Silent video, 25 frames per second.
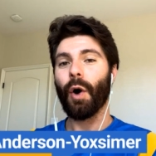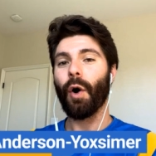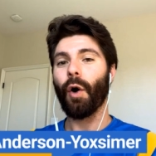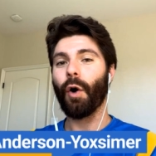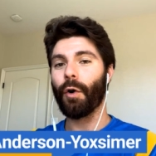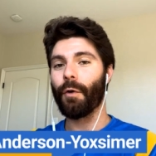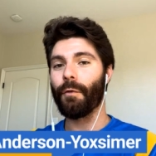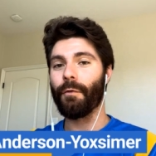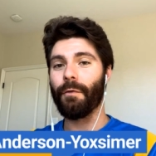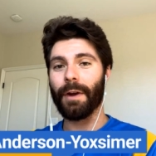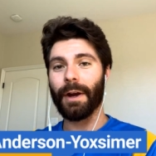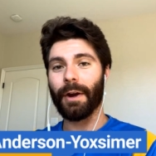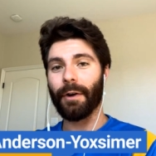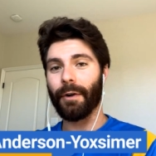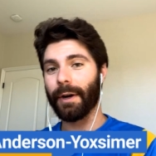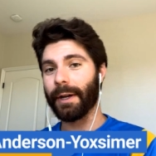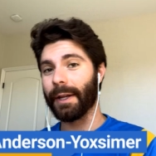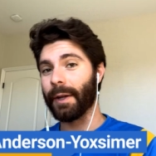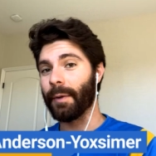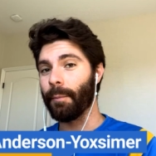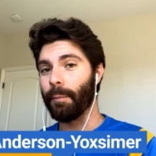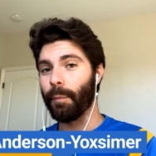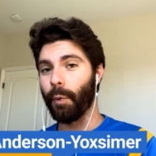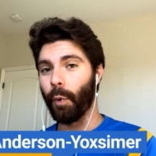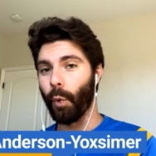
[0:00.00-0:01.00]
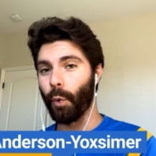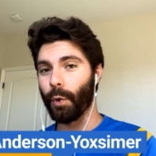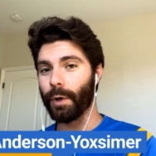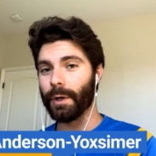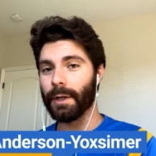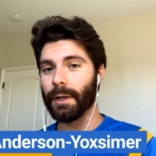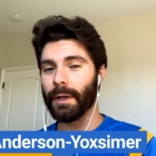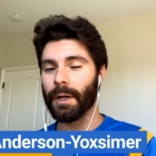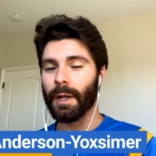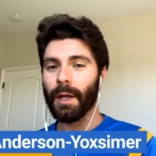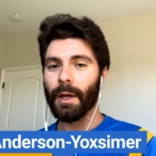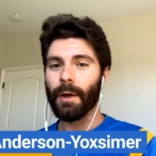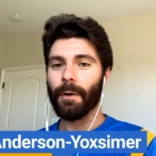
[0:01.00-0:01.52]
are very
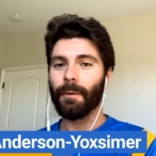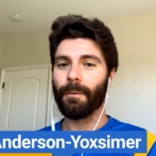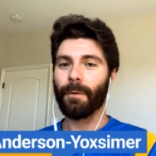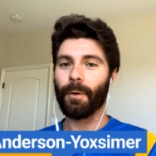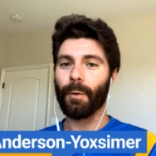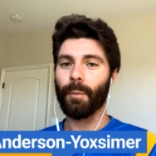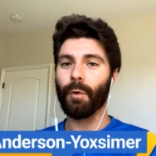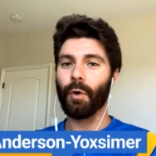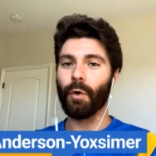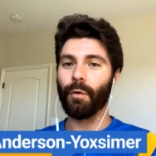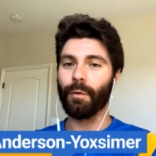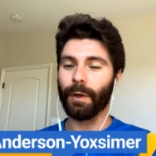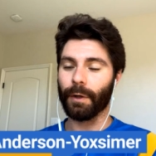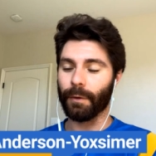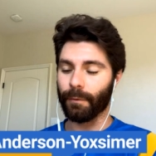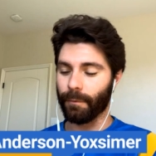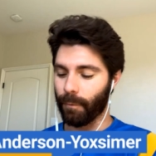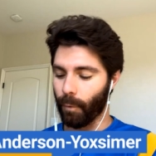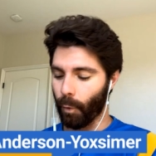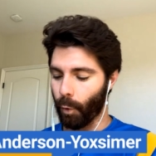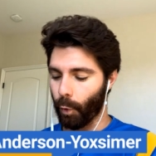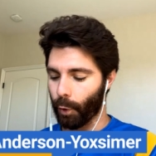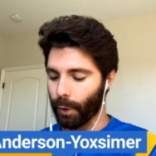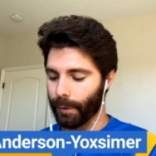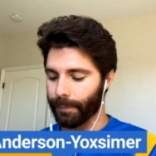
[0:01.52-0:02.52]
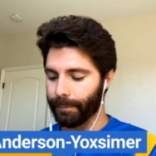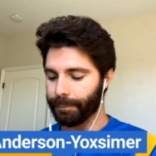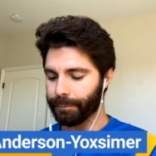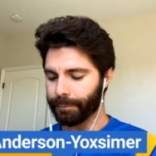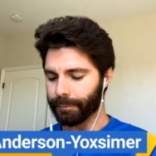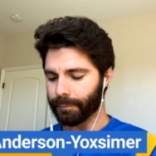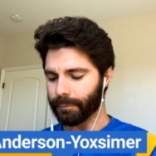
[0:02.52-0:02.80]
important for moving forward